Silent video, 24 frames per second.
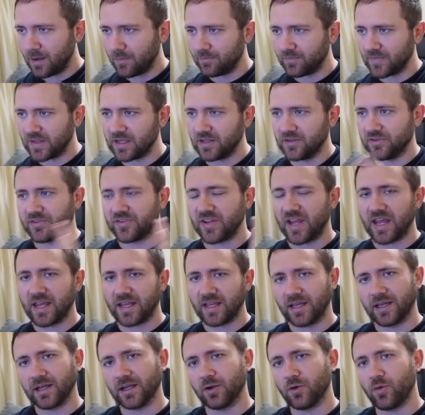is
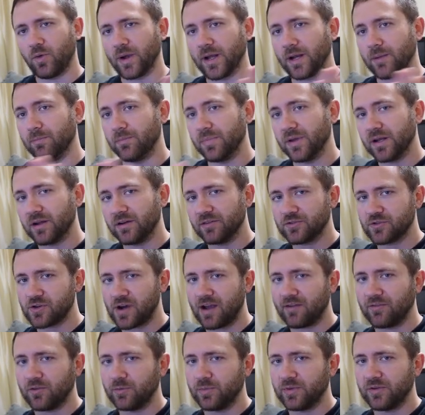taking quite a bit of
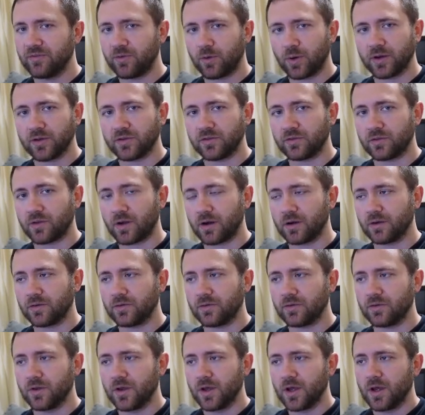travel before it
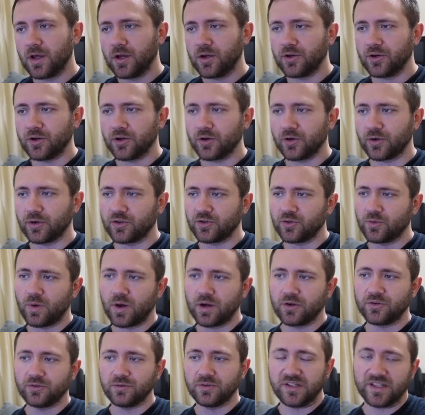starts, you're going to
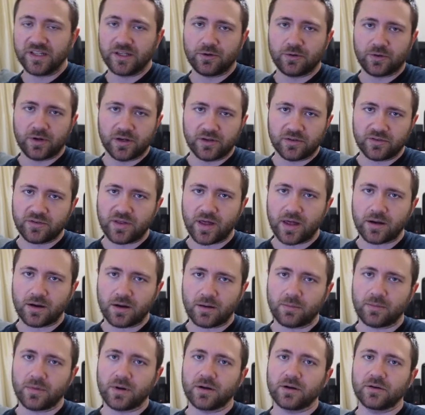want to decrease that
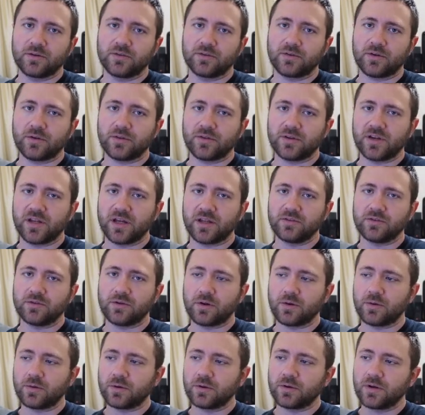number. So the dead
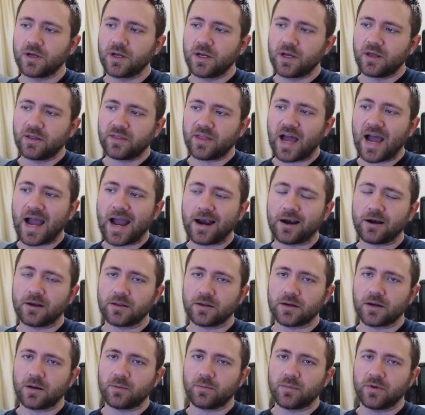zone, The higher the
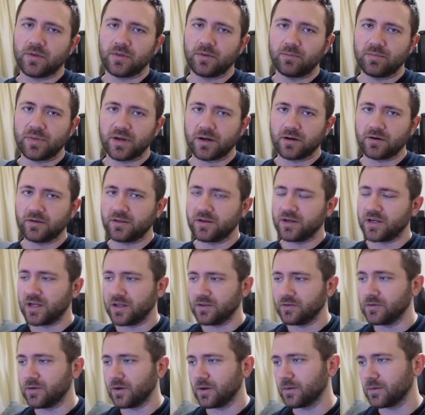number, the bigger the dead
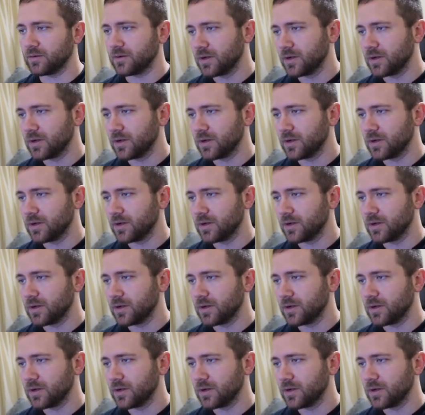zone.